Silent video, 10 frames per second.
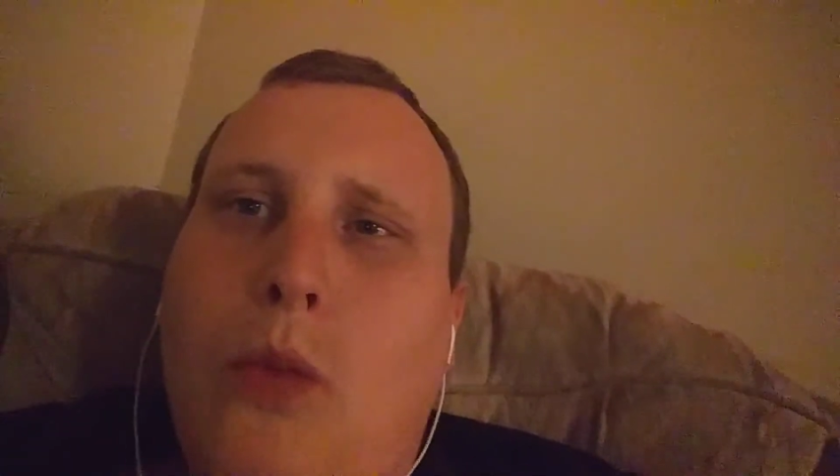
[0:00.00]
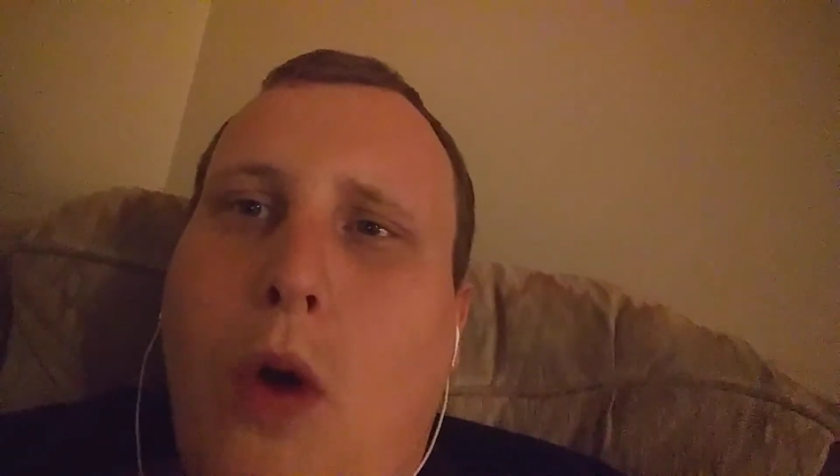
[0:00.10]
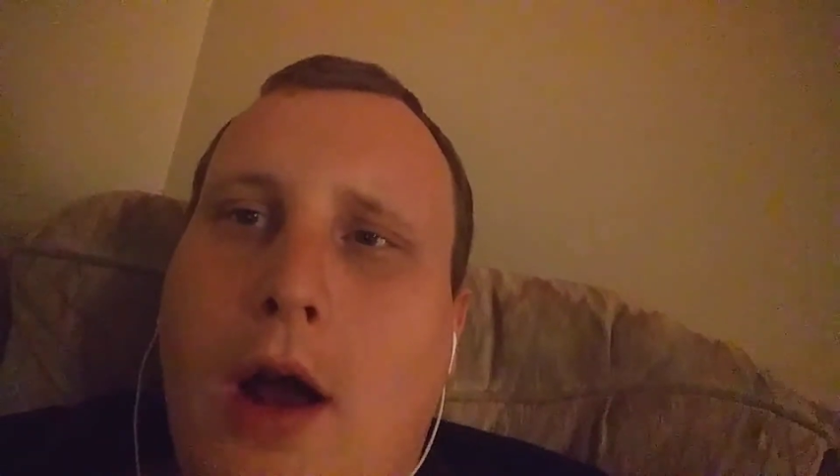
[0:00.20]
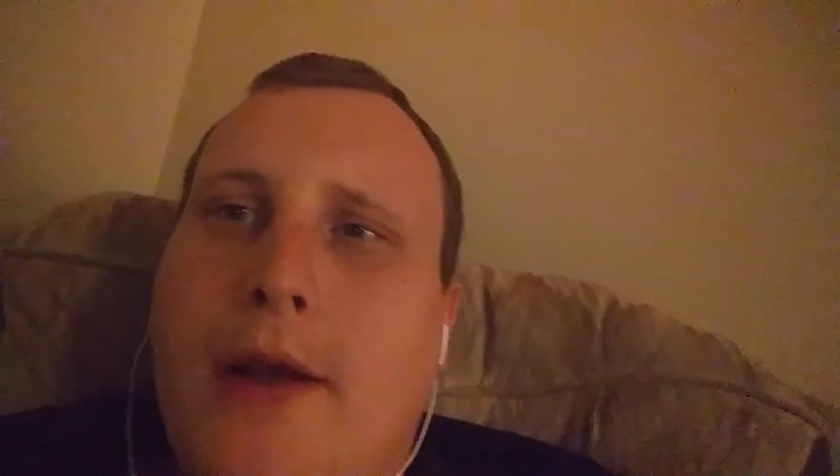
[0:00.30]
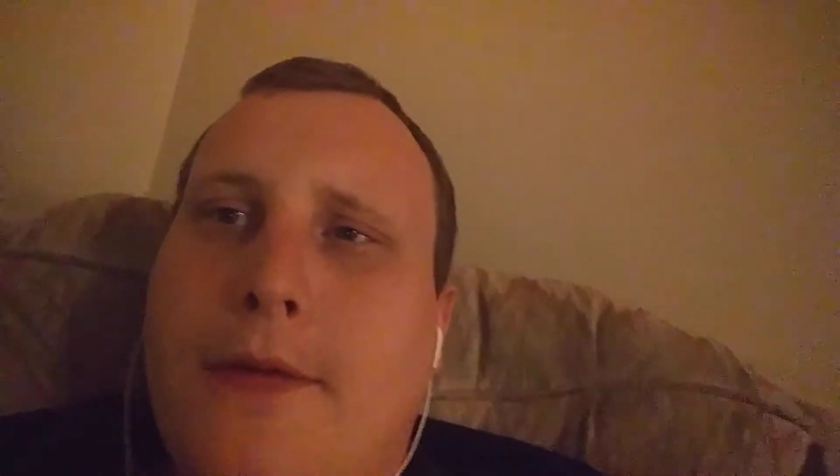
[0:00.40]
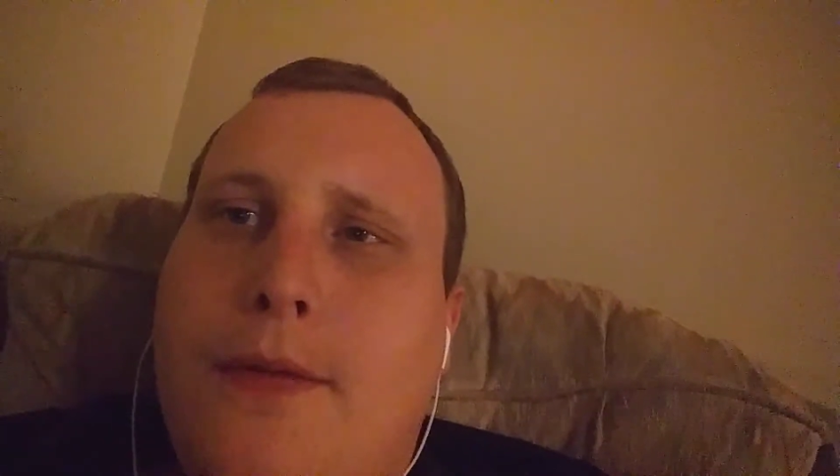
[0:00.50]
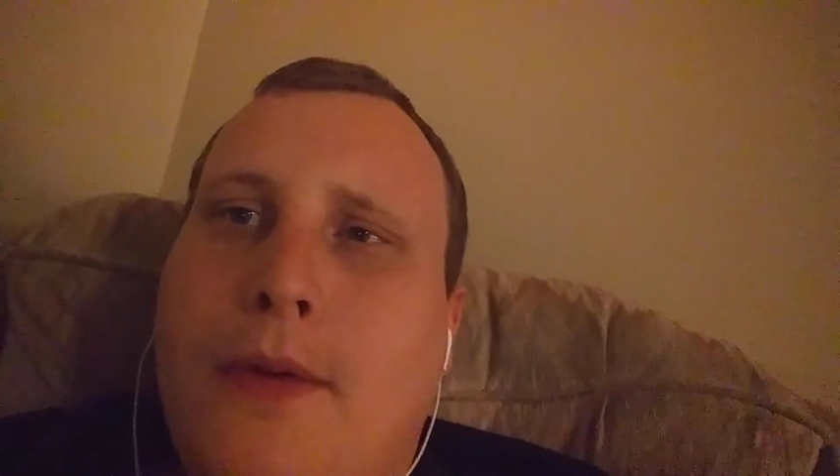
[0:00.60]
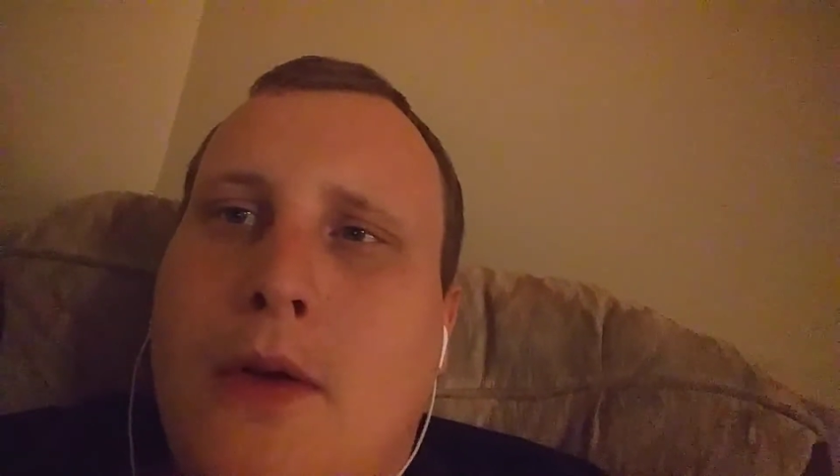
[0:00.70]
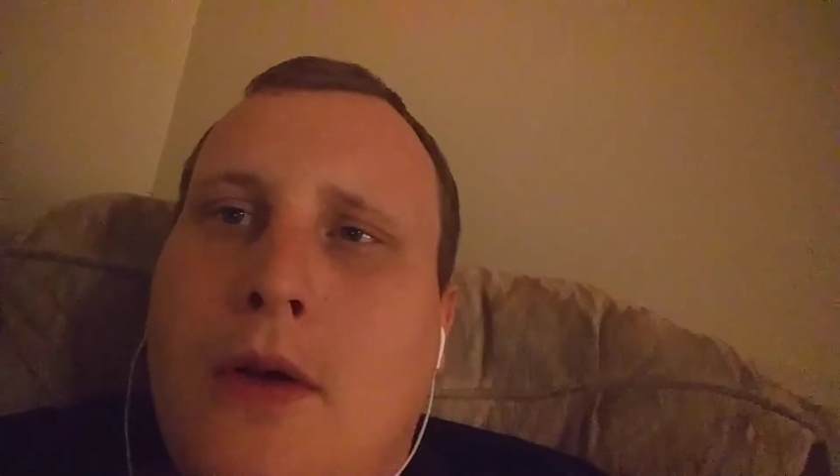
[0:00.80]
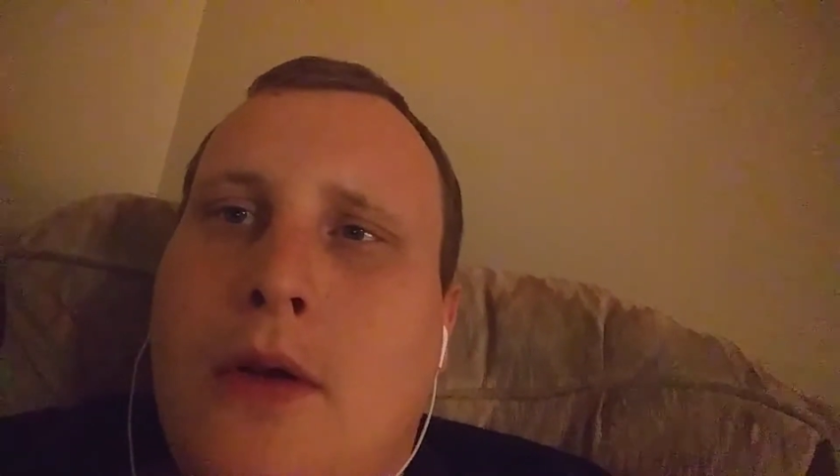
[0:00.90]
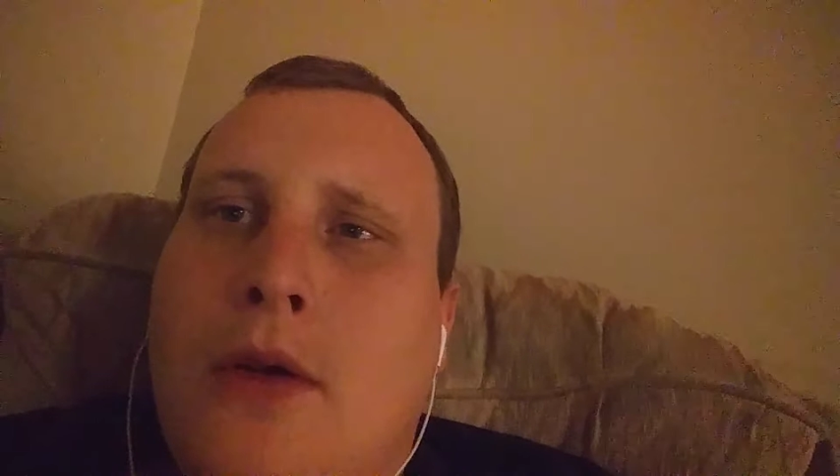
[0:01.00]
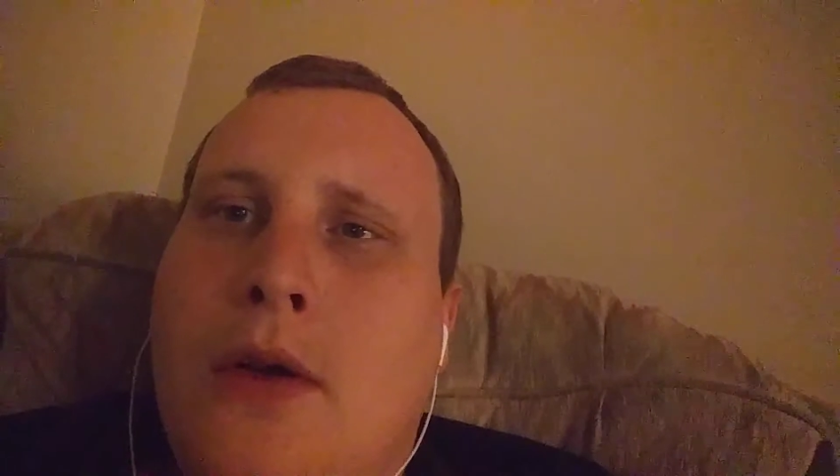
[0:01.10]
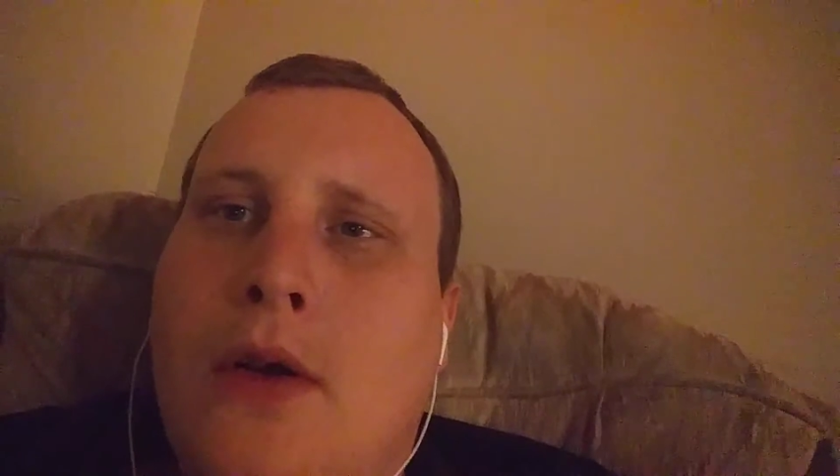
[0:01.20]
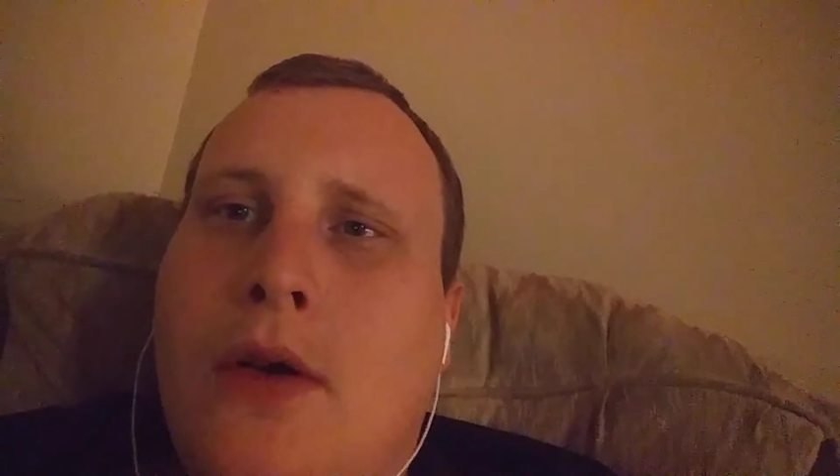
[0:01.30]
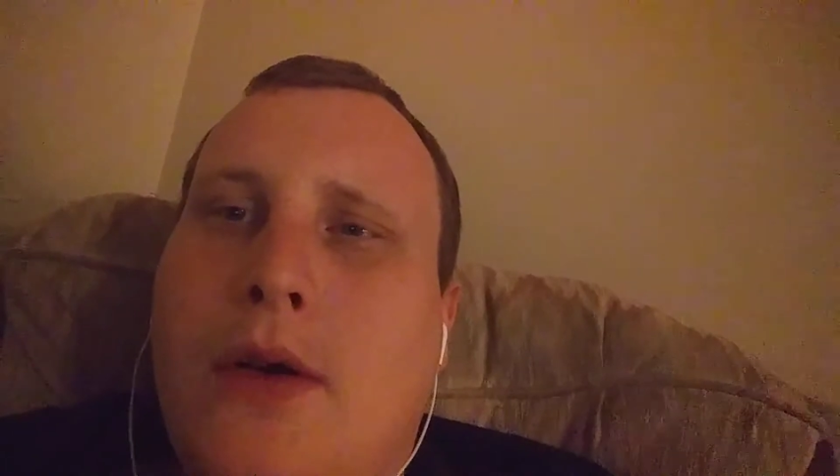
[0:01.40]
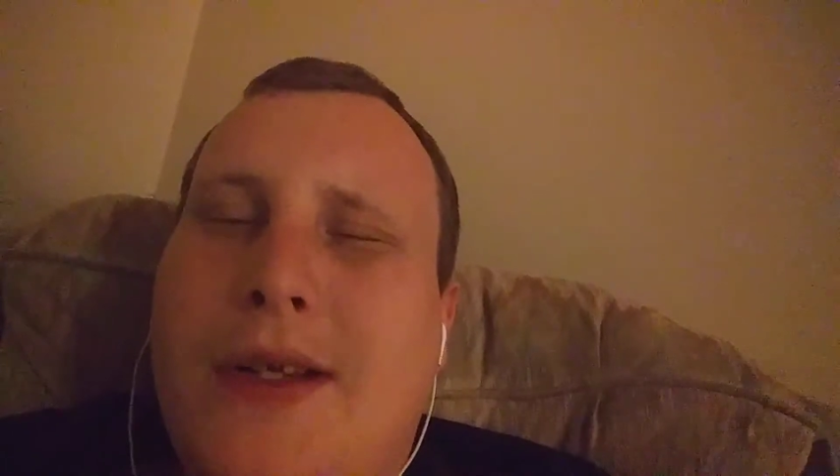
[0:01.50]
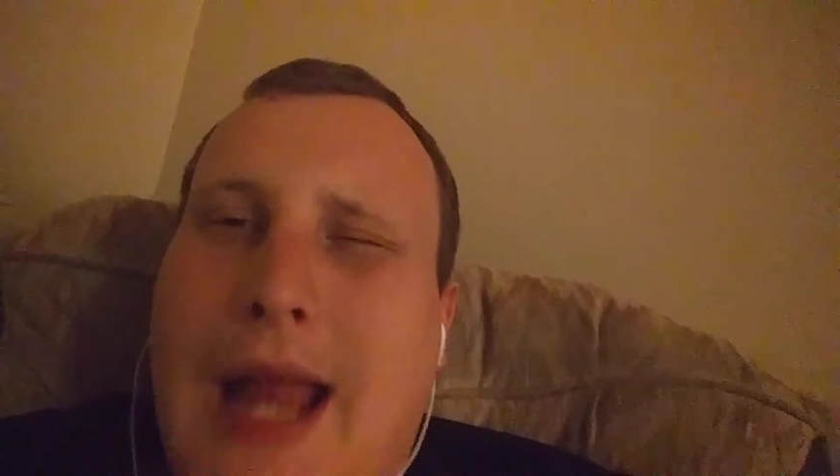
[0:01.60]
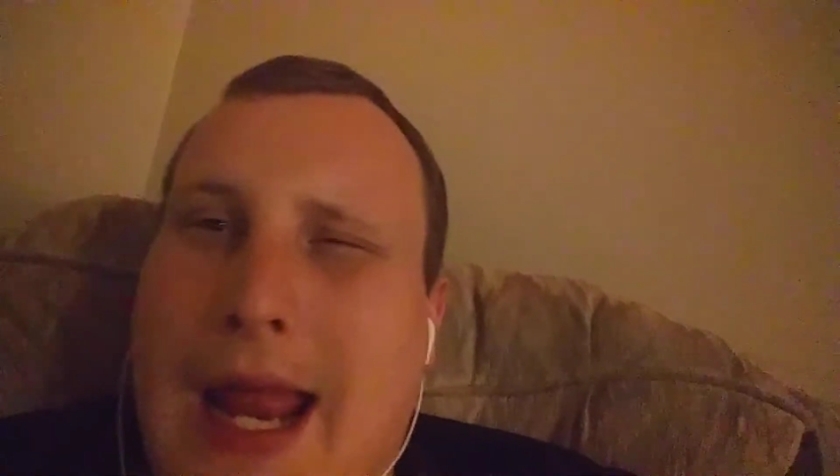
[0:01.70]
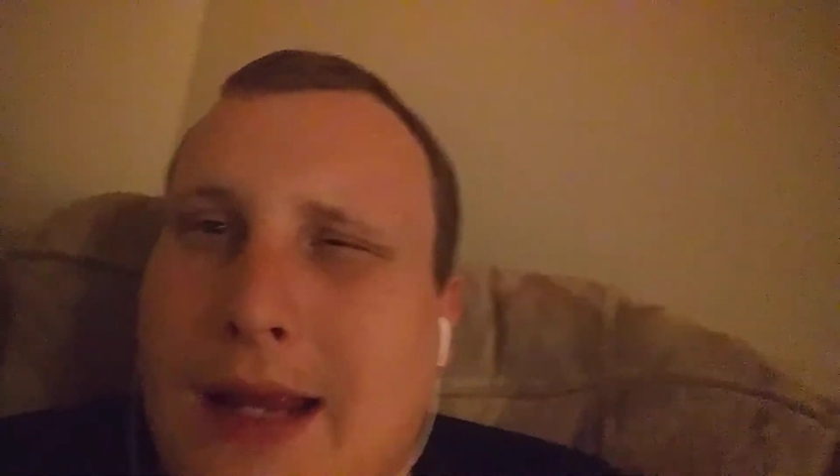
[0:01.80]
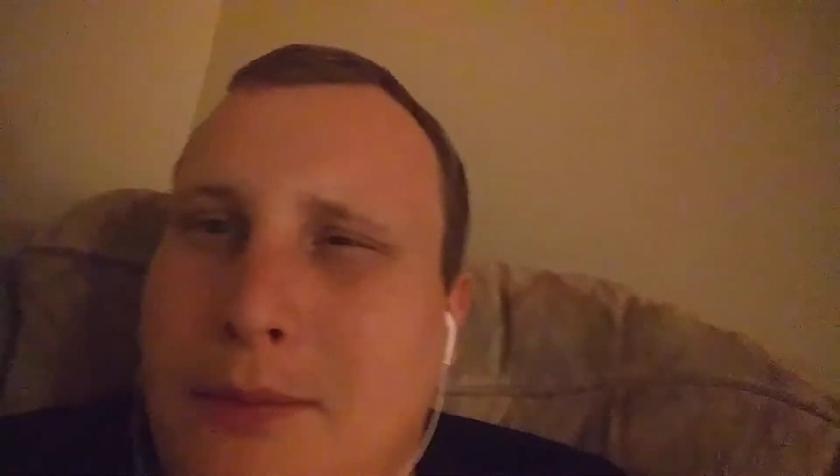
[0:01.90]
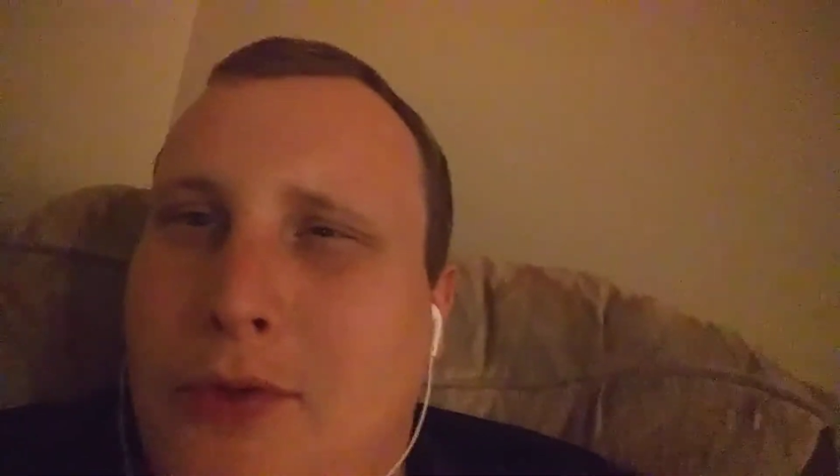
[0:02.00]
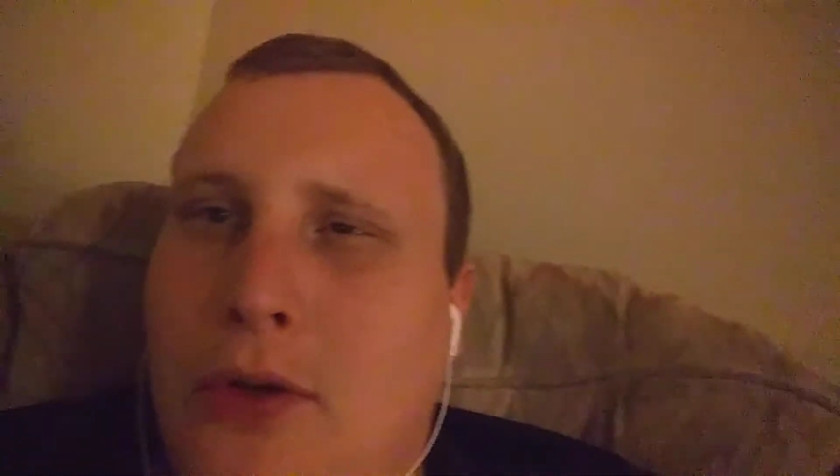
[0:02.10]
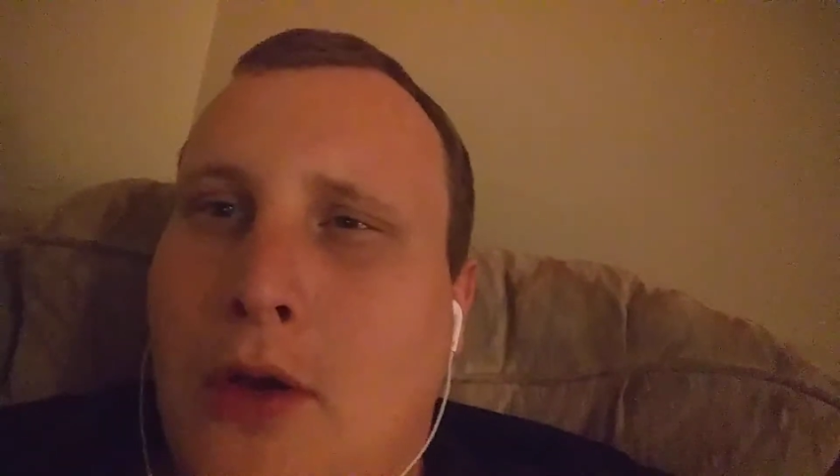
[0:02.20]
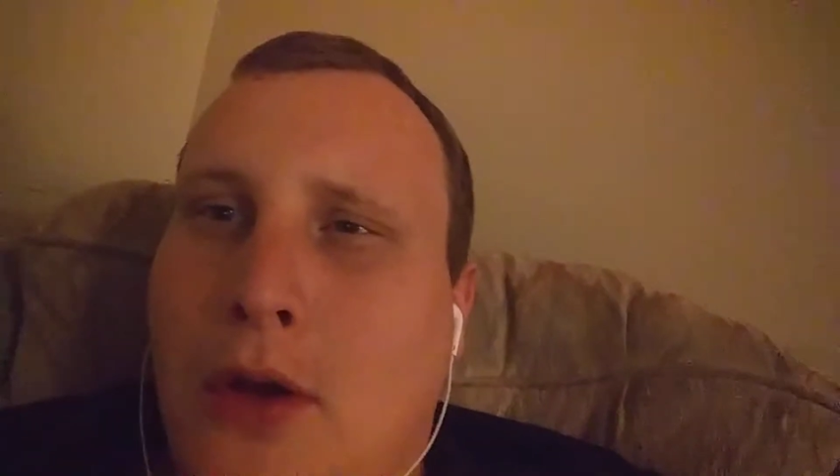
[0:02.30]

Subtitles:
wife names?